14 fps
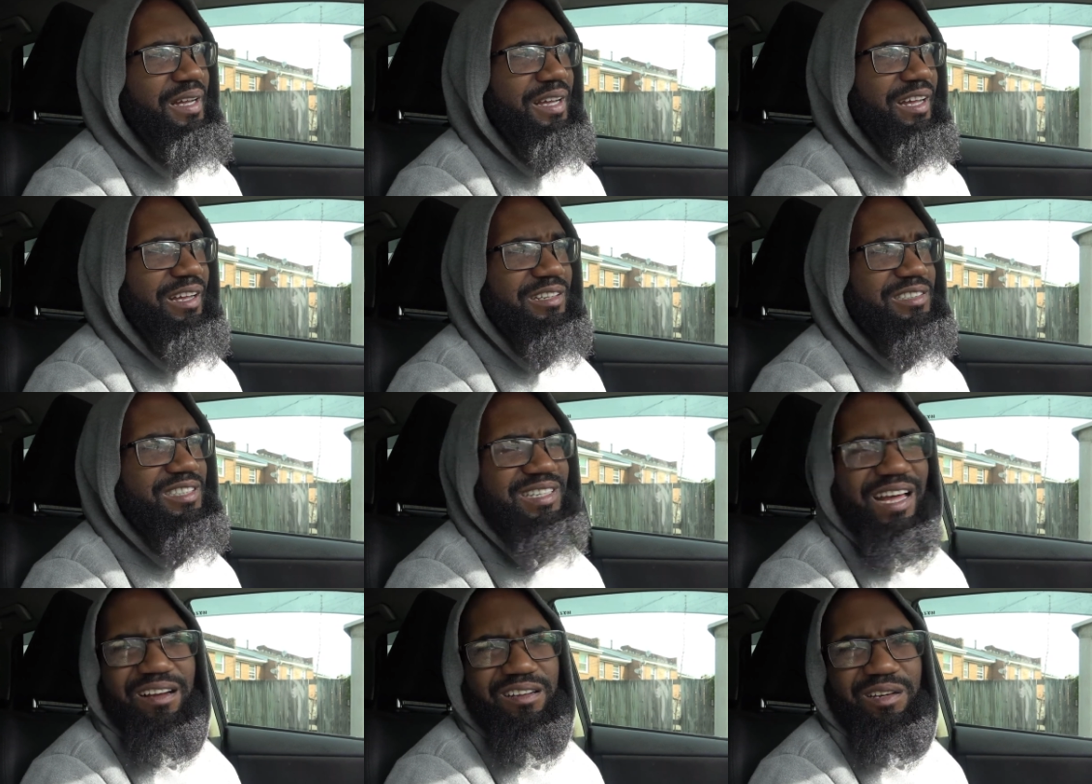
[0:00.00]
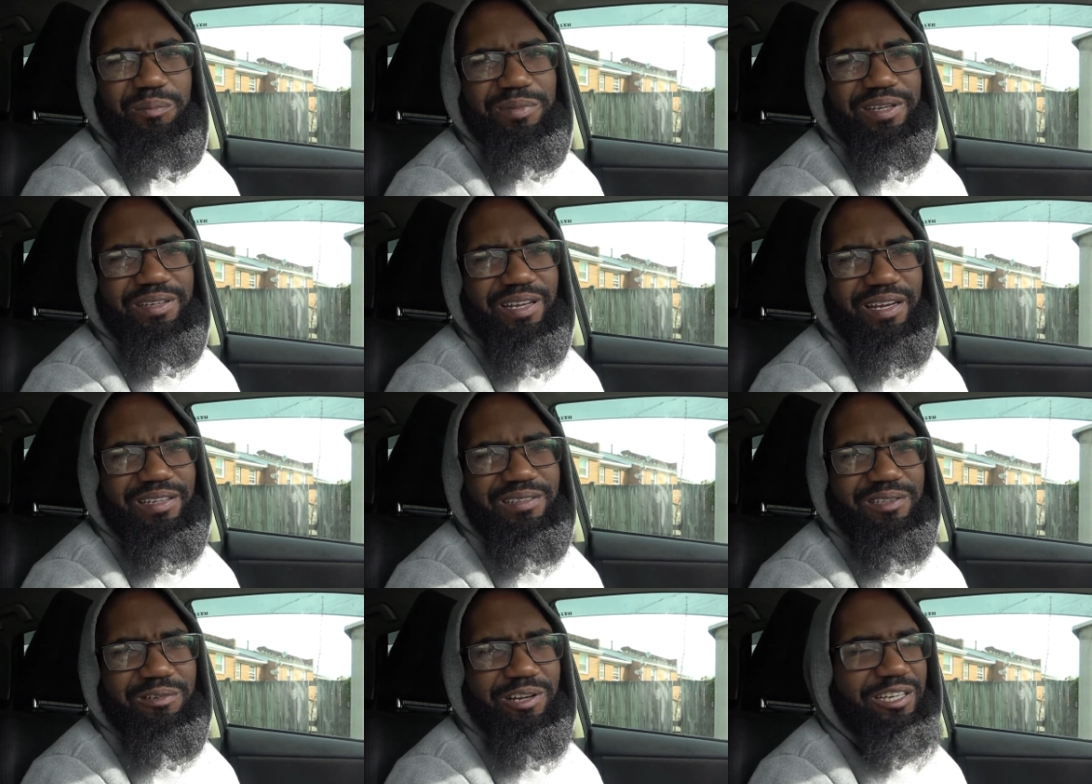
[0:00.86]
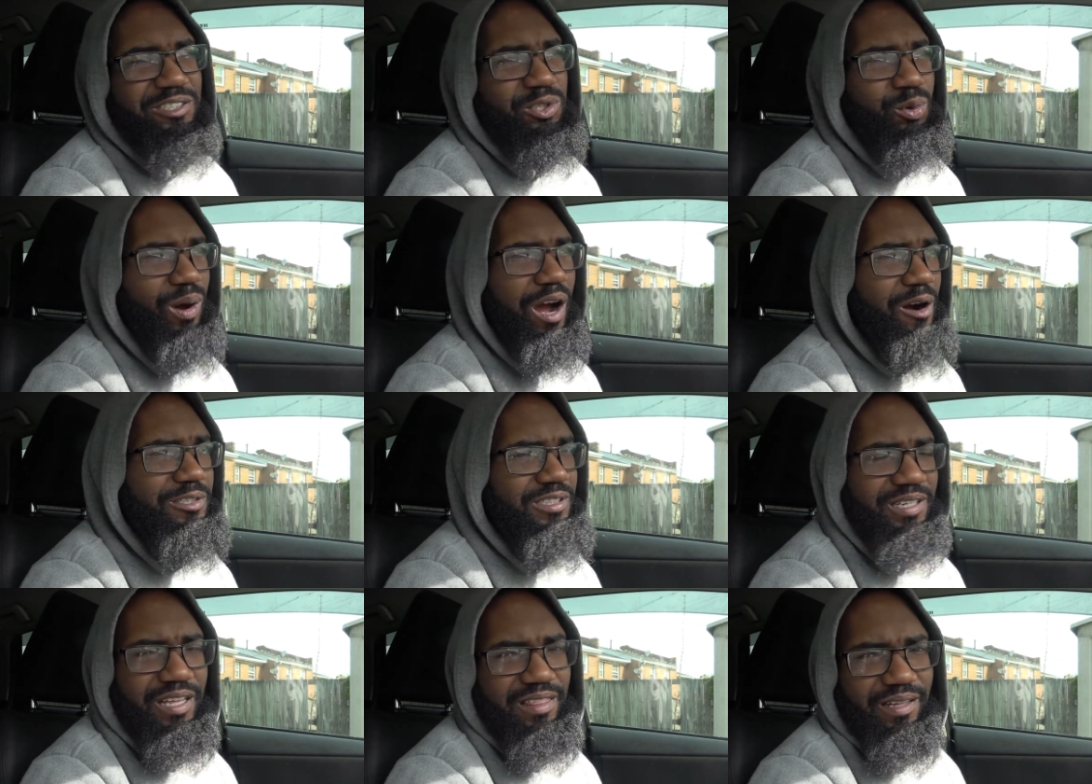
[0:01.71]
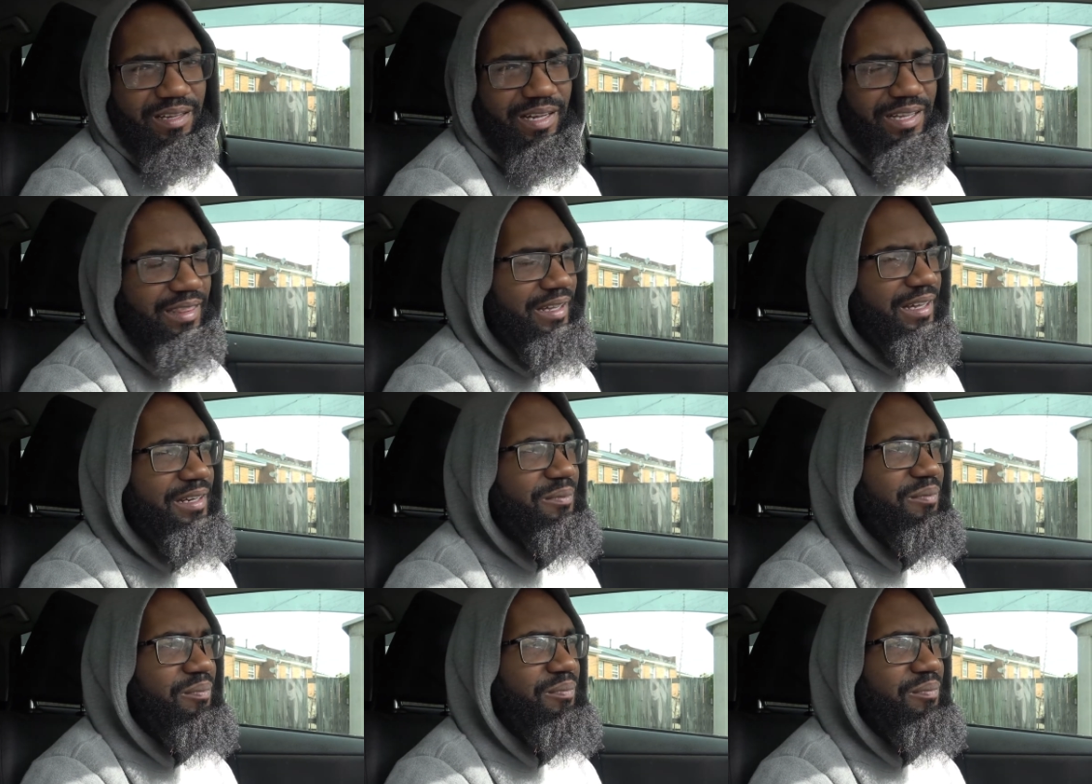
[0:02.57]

it's not gonna be like no like two hours anything like that